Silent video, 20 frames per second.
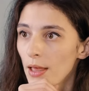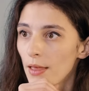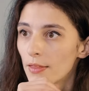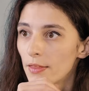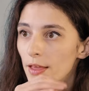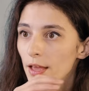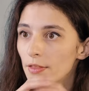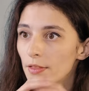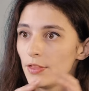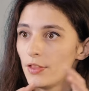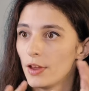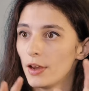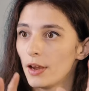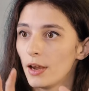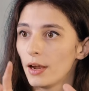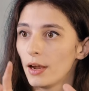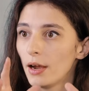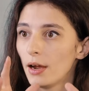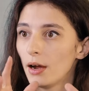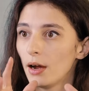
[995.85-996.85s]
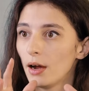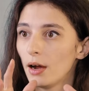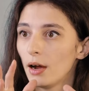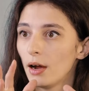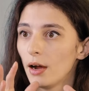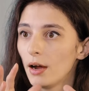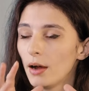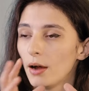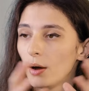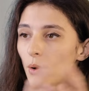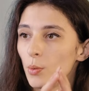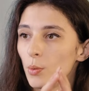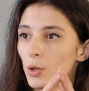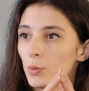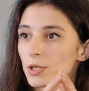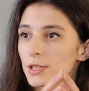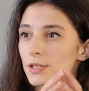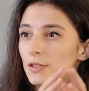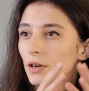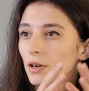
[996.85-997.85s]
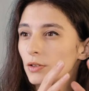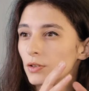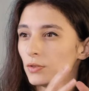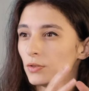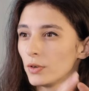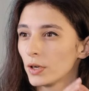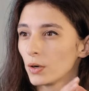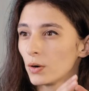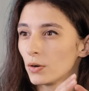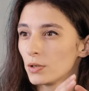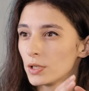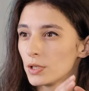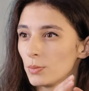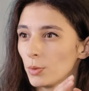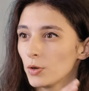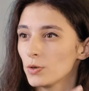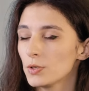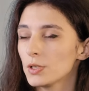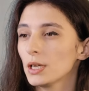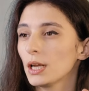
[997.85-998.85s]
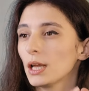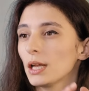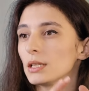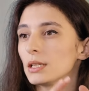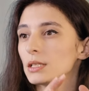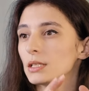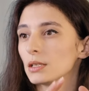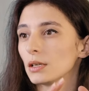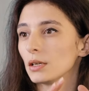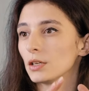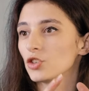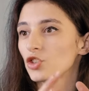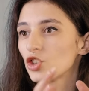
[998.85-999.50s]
that the, uh, when we started recording music, it uh,